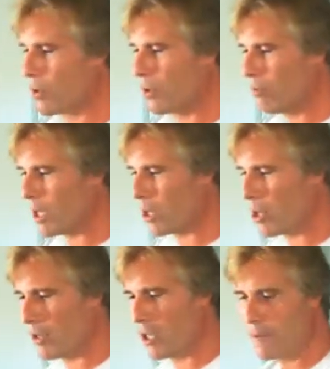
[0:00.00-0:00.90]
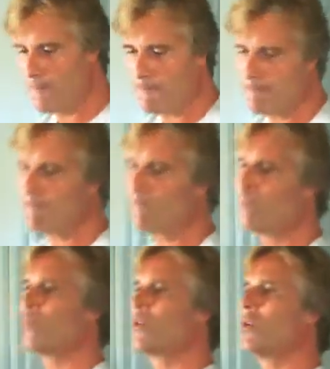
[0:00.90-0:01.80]
little butter on there.
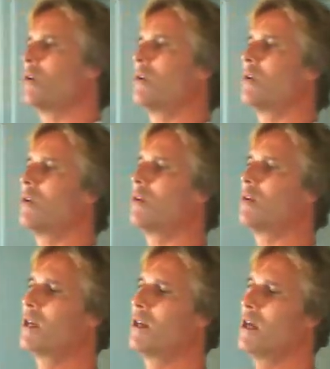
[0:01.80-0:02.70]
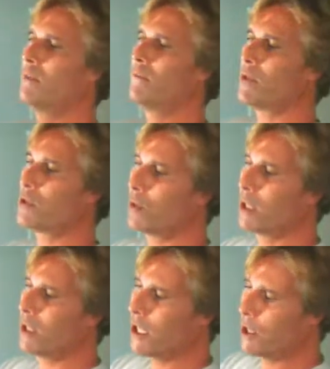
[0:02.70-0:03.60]
Oh my God, it's
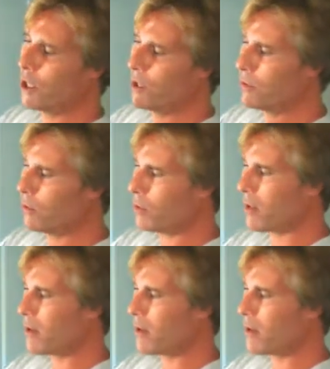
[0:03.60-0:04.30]
really good with